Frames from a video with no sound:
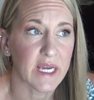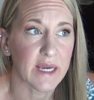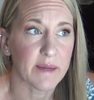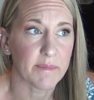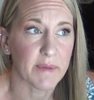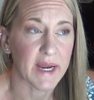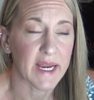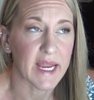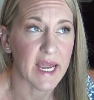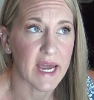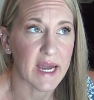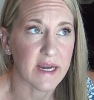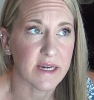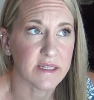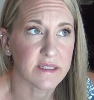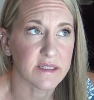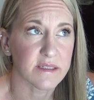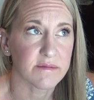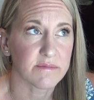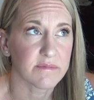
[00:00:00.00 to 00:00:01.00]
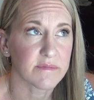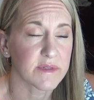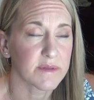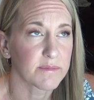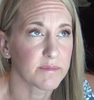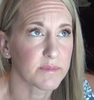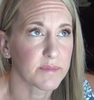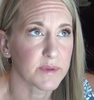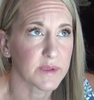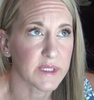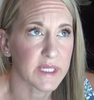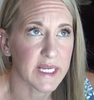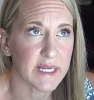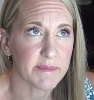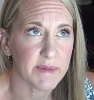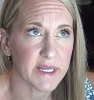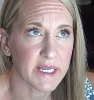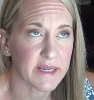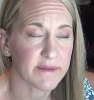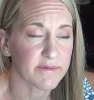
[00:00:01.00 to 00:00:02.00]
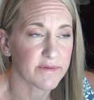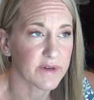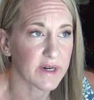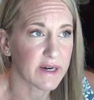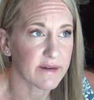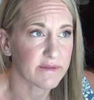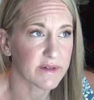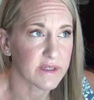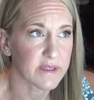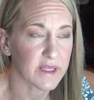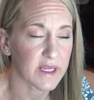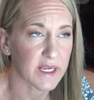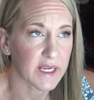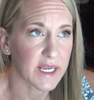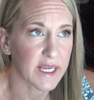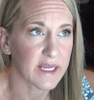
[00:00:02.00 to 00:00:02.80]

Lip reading: at my ex, blaming him for everything.